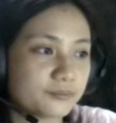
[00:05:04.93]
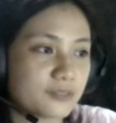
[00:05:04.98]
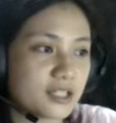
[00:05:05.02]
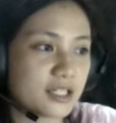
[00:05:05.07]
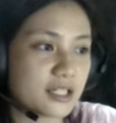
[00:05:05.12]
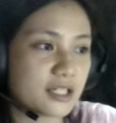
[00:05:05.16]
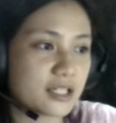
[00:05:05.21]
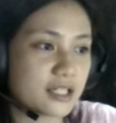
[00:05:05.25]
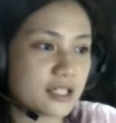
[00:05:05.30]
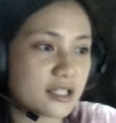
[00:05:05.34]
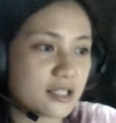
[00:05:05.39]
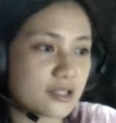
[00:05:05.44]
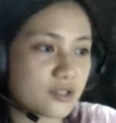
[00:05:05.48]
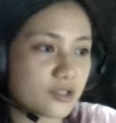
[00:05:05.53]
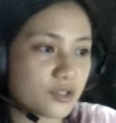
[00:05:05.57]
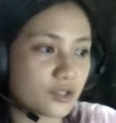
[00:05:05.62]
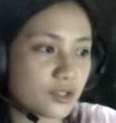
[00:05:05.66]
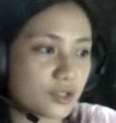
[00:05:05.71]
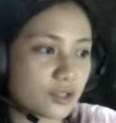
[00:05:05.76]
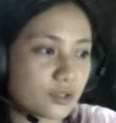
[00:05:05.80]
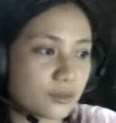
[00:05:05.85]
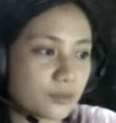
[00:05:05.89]
is
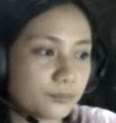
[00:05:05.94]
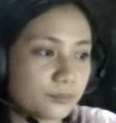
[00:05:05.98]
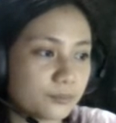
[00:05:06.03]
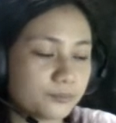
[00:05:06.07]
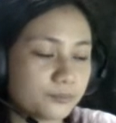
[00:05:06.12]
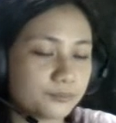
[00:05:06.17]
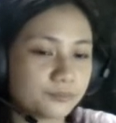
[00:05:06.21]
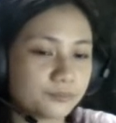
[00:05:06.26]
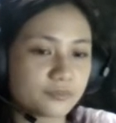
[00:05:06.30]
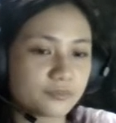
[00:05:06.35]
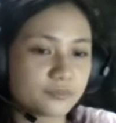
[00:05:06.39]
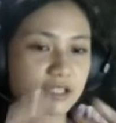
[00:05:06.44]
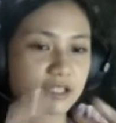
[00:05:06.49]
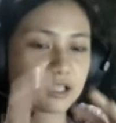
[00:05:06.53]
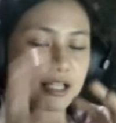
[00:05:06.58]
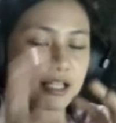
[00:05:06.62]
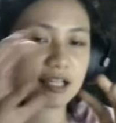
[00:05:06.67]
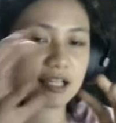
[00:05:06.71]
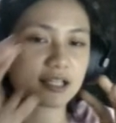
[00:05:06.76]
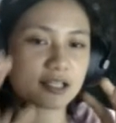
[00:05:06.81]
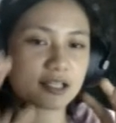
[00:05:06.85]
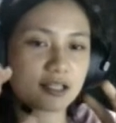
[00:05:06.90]
it's
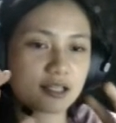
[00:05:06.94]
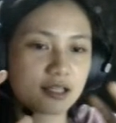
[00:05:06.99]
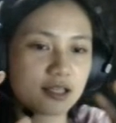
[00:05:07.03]
like